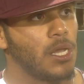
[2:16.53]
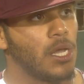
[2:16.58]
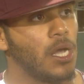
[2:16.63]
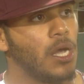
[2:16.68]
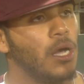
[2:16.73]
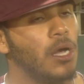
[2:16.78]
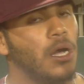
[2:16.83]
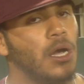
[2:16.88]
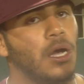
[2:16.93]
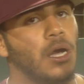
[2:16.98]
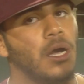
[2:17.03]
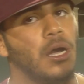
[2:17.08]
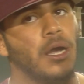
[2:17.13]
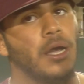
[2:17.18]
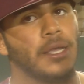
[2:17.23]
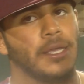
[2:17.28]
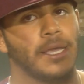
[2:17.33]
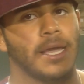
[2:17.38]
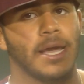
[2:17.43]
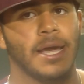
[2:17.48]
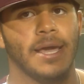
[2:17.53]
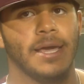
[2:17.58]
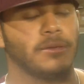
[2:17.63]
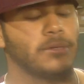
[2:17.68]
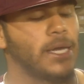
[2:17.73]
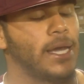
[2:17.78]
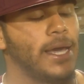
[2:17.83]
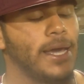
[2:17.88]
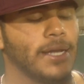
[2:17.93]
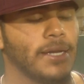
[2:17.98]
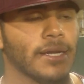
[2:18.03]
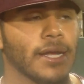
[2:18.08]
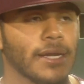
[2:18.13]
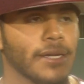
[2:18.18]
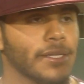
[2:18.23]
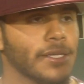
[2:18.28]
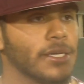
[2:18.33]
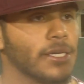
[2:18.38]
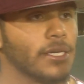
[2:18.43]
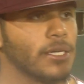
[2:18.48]
I had an
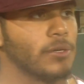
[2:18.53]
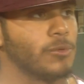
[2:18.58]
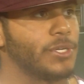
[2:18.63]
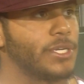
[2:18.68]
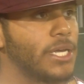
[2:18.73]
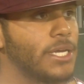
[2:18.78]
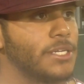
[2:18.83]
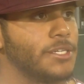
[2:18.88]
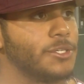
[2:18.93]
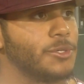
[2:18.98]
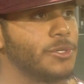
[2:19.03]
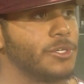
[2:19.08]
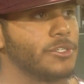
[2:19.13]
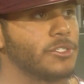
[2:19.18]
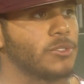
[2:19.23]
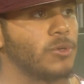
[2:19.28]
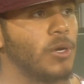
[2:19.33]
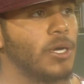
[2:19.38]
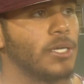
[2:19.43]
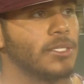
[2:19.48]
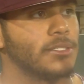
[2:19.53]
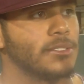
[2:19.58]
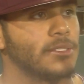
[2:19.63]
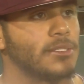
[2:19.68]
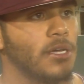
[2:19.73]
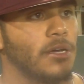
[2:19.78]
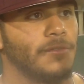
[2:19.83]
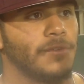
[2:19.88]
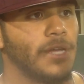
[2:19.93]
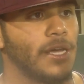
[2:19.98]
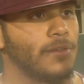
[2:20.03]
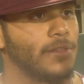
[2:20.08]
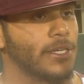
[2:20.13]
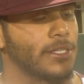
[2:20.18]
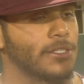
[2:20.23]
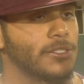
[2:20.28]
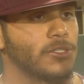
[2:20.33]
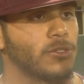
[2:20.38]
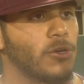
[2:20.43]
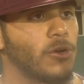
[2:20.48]
idea. We kind of do inter squads and stuff and have
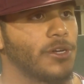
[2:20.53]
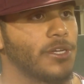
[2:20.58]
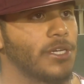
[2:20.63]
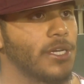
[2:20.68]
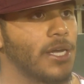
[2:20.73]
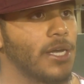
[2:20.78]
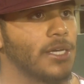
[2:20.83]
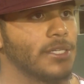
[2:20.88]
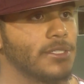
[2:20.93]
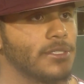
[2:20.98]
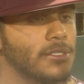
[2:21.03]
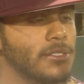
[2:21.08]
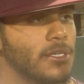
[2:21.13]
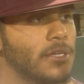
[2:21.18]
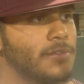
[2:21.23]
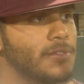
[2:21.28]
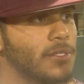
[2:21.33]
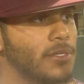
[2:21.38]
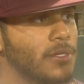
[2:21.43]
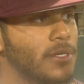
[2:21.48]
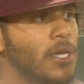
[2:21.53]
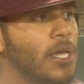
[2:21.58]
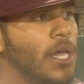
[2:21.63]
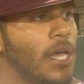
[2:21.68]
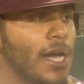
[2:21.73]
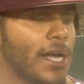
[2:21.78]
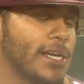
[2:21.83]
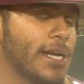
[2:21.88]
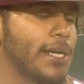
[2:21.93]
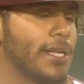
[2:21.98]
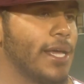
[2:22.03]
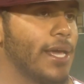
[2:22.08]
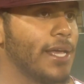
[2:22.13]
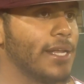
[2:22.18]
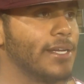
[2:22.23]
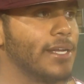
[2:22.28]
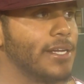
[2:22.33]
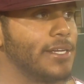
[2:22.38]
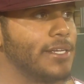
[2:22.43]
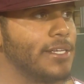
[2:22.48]
like the starting guys and stuff. So I kind of
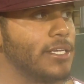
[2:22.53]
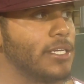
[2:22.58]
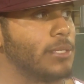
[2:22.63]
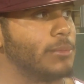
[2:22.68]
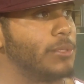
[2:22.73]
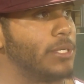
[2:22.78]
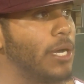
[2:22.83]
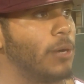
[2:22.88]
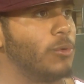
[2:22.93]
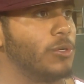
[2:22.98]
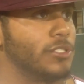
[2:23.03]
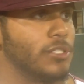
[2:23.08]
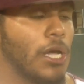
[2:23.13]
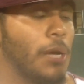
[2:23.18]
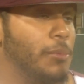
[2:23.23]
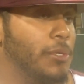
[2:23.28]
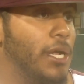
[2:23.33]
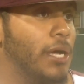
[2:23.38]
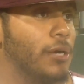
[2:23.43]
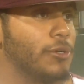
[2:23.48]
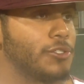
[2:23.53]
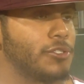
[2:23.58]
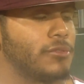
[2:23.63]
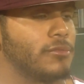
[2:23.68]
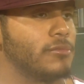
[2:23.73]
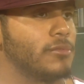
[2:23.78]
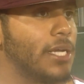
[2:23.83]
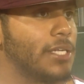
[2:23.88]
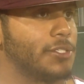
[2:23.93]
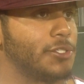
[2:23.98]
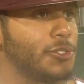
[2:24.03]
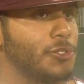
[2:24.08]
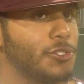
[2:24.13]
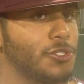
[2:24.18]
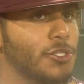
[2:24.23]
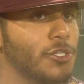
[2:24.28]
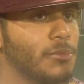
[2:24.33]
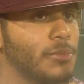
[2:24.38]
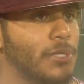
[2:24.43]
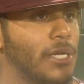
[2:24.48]
had an idea, but I was not too
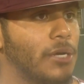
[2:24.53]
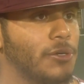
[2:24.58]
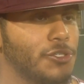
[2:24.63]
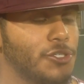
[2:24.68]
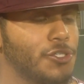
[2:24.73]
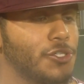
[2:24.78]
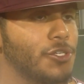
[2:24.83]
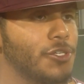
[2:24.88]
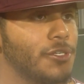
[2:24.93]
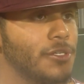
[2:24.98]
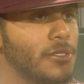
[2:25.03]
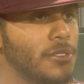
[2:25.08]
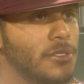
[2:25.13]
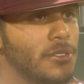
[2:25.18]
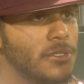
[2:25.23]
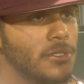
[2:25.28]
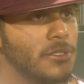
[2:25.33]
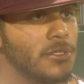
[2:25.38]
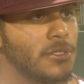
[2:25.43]
sure, but I was sure.